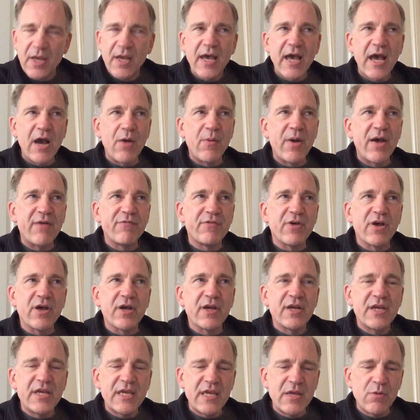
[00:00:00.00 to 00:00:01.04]
However,
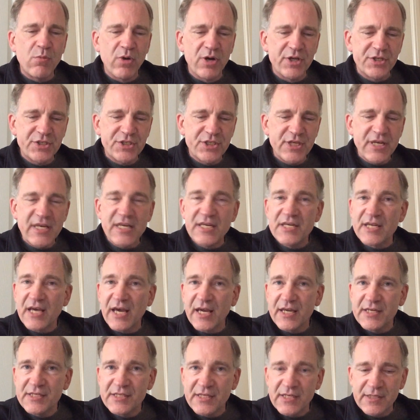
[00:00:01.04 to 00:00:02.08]
he was
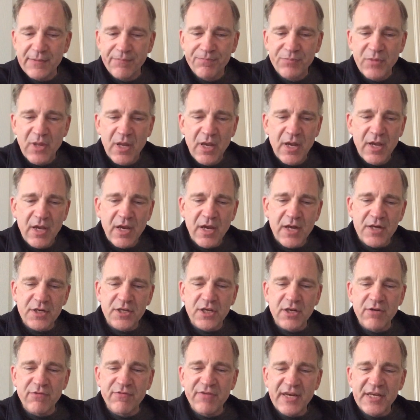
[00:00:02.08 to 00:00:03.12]
indicted and
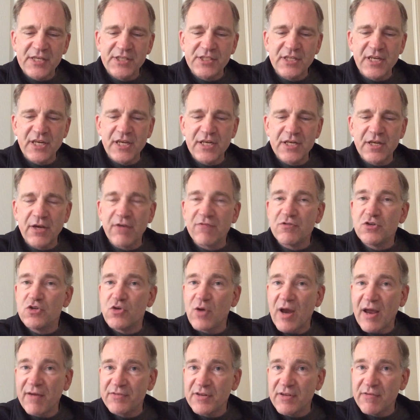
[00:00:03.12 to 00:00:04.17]
convicted of
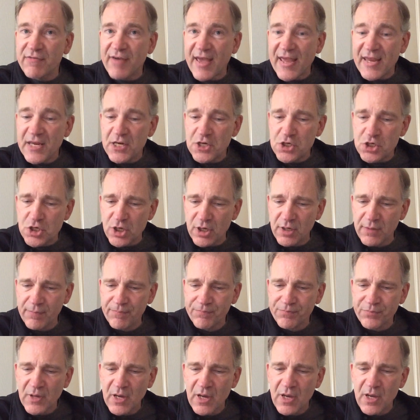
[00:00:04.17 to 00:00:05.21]
draft evasion,
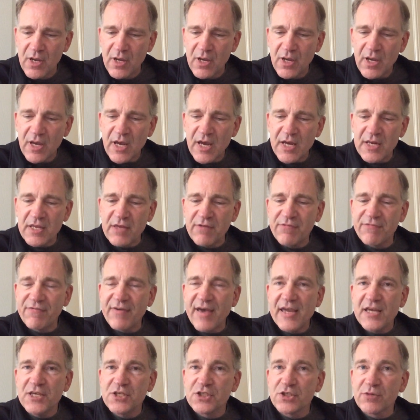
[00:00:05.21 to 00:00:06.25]
and he
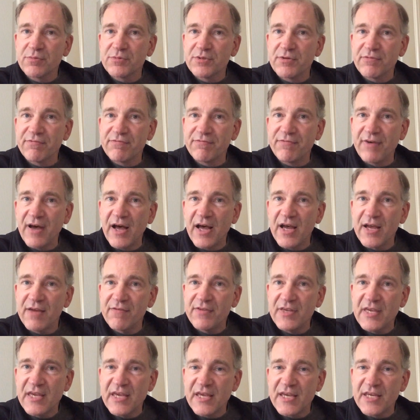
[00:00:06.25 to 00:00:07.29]
faced up to
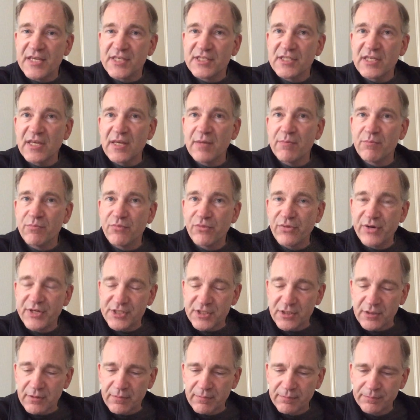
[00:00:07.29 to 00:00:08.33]
5 years in
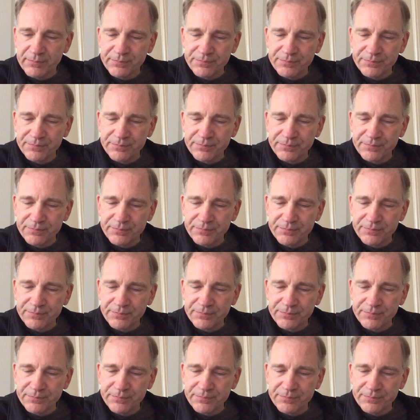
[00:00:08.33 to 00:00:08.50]
prison.